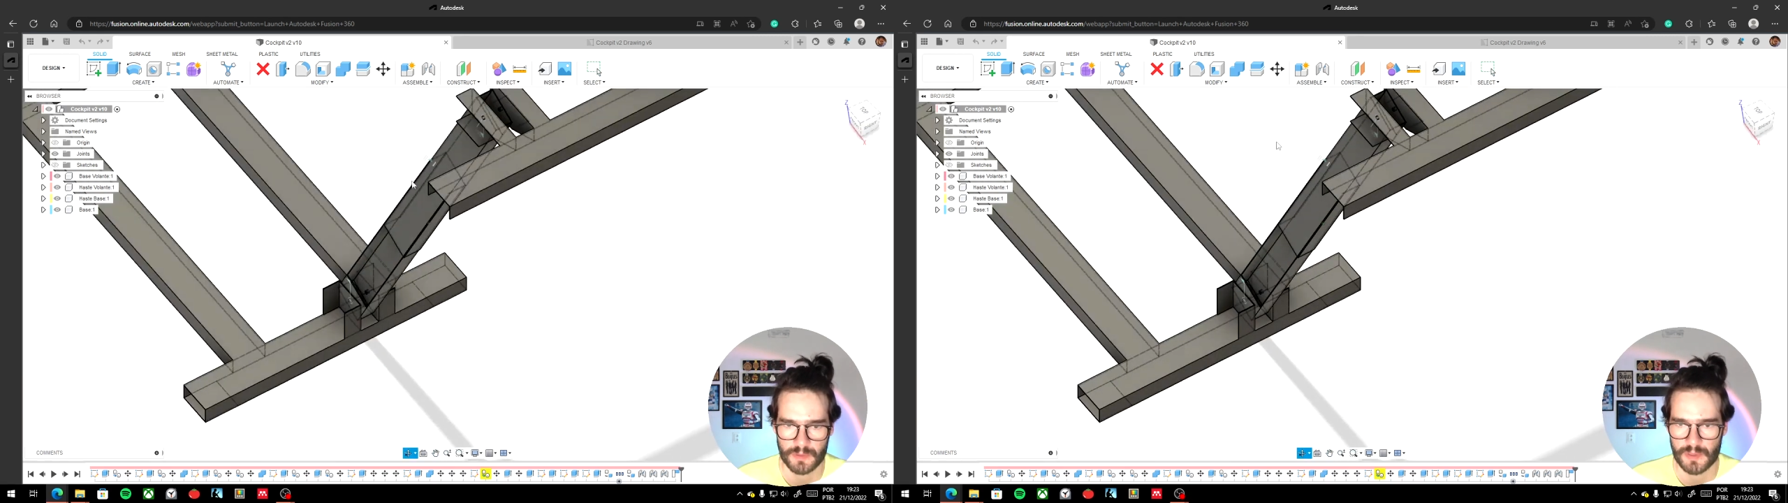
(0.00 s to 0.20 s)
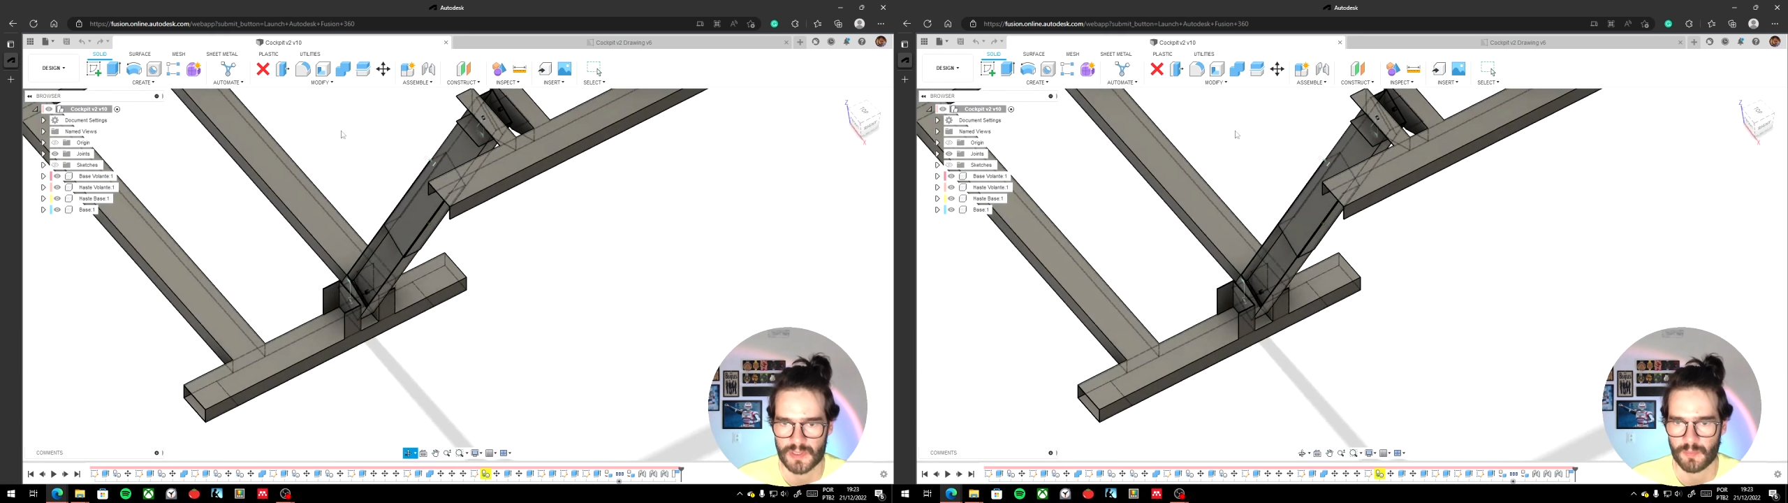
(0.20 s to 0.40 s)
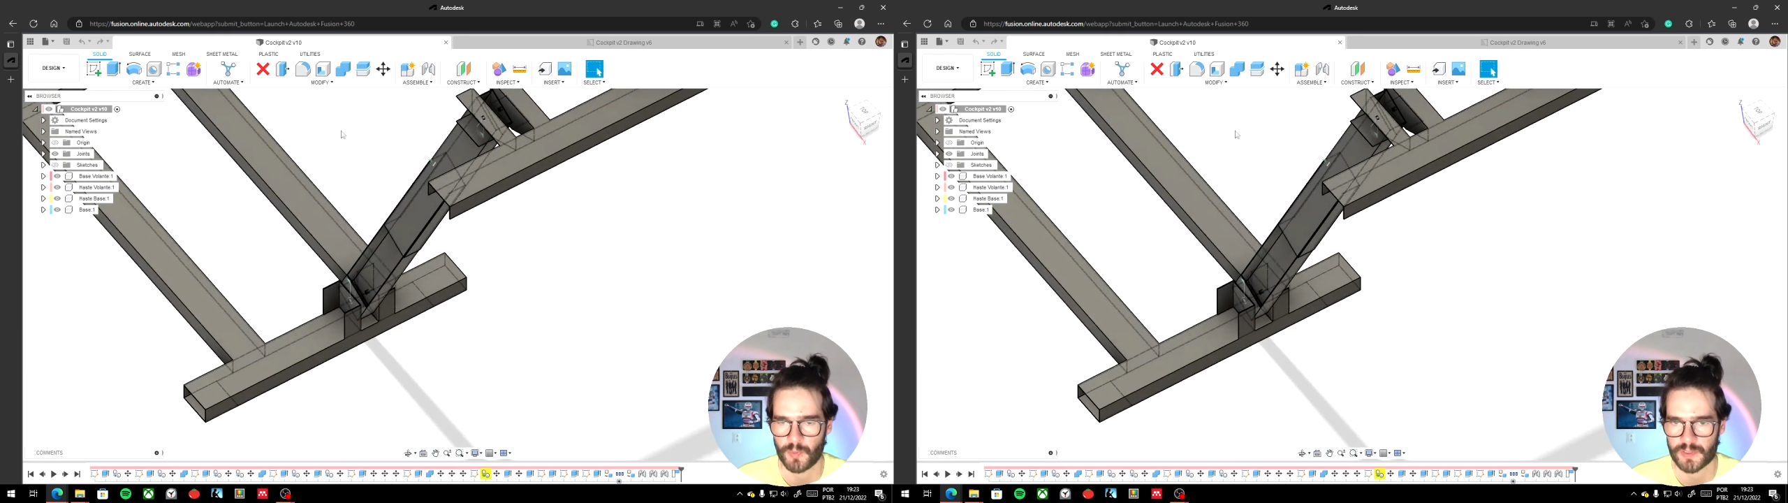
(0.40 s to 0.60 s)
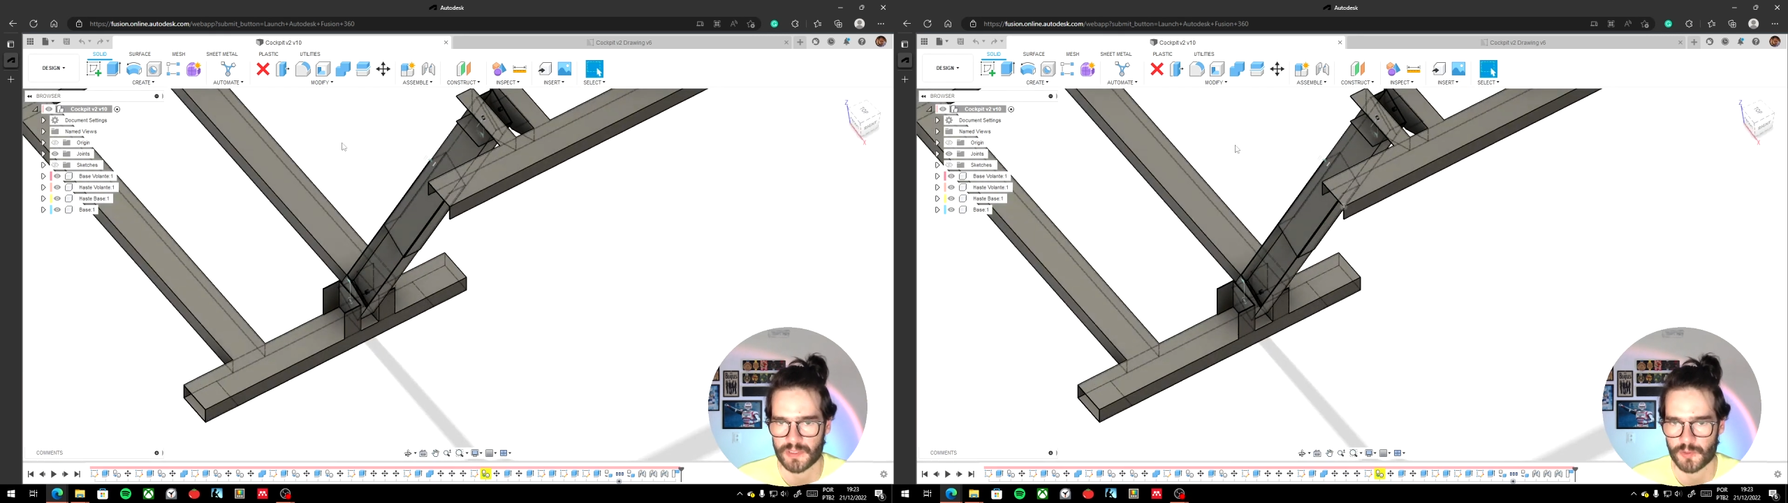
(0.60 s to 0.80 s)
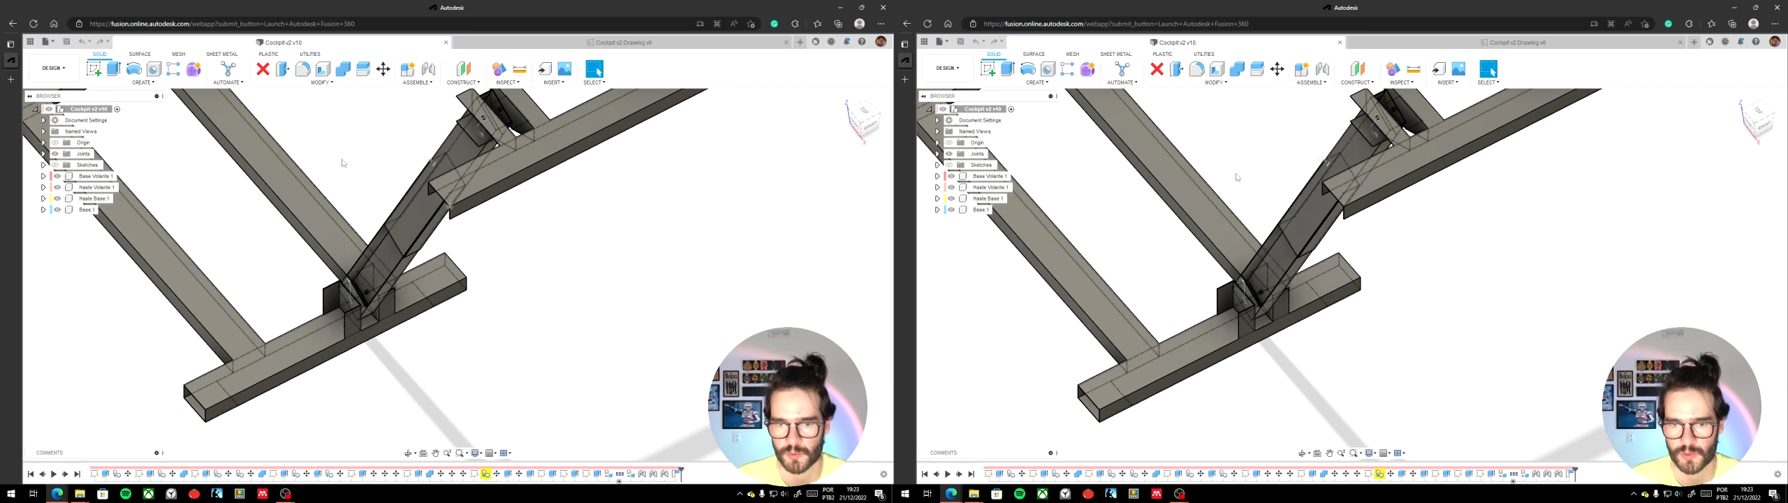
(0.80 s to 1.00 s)
It's
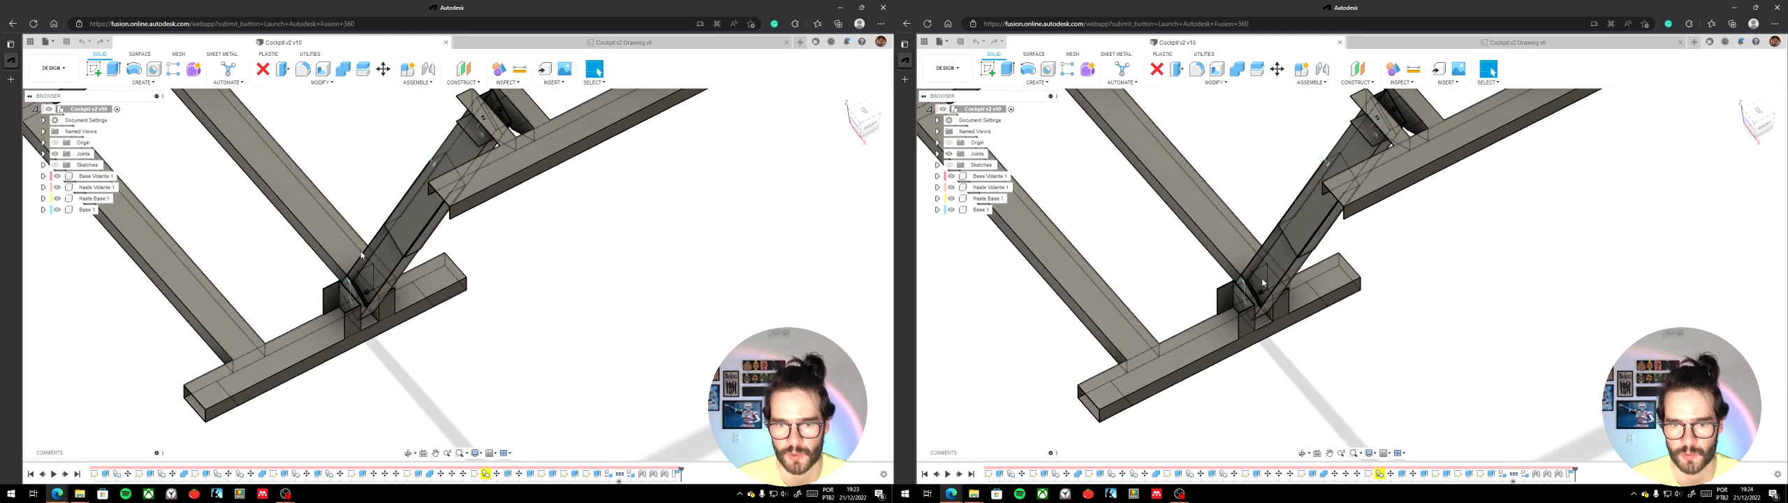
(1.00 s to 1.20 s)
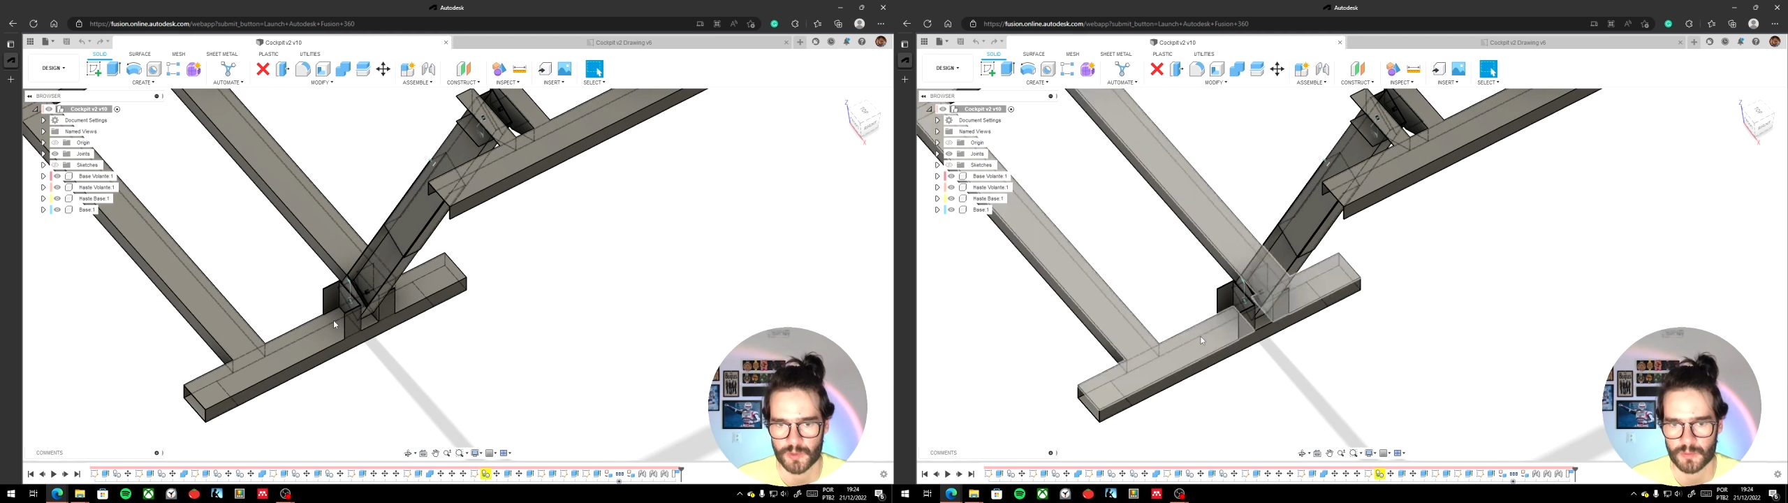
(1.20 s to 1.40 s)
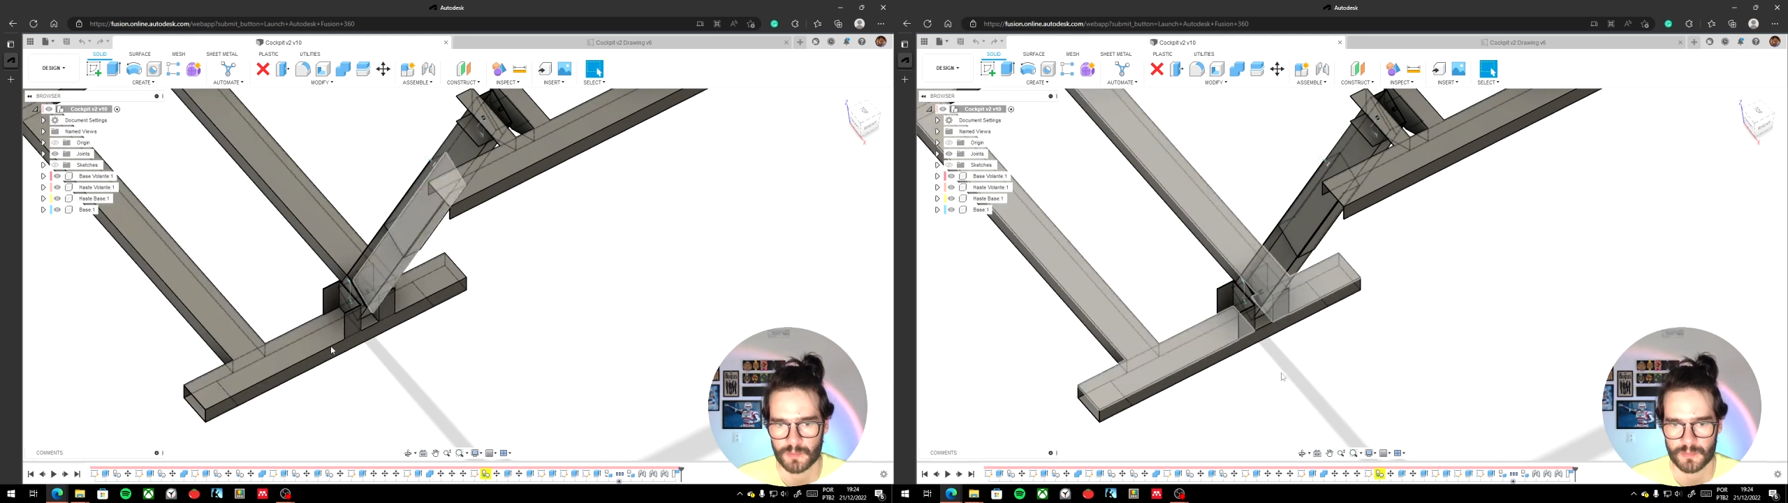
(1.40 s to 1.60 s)
important to tell you